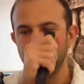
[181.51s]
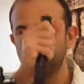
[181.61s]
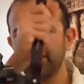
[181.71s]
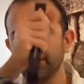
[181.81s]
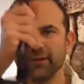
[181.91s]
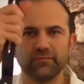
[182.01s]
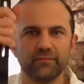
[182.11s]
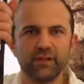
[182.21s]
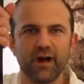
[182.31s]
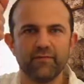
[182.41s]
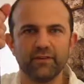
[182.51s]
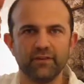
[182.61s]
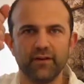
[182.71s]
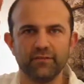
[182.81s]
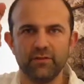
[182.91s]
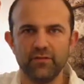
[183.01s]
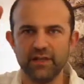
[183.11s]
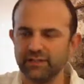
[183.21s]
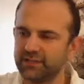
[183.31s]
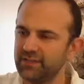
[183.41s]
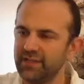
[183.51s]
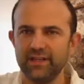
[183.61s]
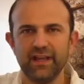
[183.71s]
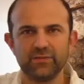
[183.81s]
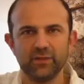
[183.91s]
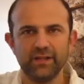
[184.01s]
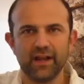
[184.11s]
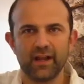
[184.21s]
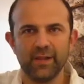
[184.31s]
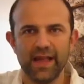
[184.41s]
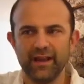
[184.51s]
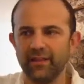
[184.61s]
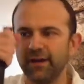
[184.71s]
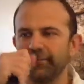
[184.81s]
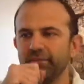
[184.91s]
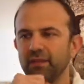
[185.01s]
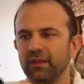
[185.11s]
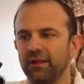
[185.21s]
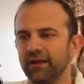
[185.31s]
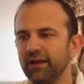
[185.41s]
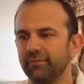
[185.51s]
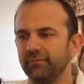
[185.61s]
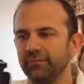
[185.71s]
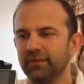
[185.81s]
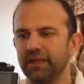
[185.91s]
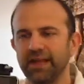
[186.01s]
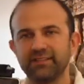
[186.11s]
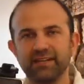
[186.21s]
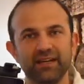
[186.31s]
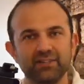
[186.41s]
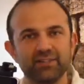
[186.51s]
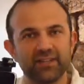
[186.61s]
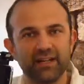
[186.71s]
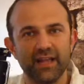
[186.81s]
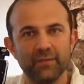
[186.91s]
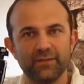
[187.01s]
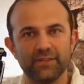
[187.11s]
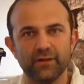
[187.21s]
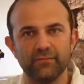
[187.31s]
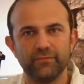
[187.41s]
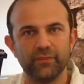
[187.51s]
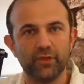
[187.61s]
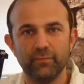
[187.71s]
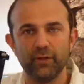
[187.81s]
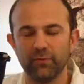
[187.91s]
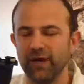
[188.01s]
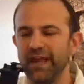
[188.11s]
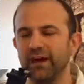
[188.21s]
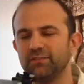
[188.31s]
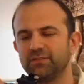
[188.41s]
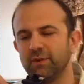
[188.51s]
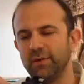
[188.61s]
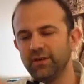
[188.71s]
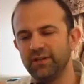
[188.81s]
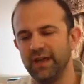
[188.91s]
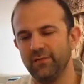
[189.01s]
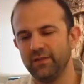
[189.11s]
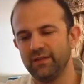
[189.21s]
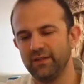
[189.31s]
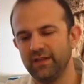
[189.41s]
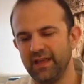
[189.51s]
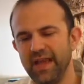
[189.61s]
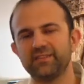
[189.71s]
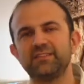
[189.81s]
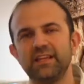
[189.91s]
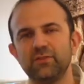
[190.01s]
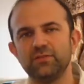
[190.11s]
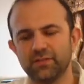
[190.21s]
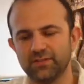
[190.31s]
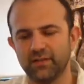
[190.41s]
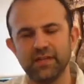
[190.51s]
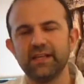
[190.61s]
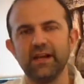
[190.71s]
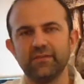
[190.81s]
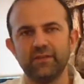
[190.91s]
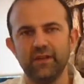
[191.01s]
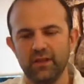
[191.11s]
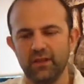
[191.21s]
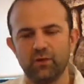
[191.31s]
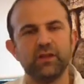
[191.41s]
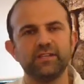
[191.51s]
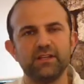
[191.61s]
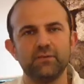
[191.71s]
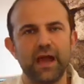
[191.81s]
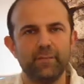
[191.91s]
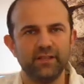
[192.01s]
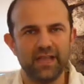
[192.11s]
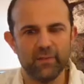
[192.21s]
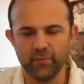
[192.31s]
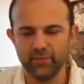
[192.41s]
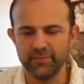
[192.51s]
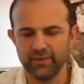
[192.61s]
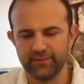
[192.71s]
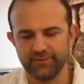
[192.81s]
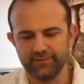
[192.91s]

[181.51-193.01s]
do feel confident enough to do this. It's really not coming out of there. Like I said, it is just a clamp, so you could pull it right out. So I would hesitate using this on any kind of crazy rapid camera movement.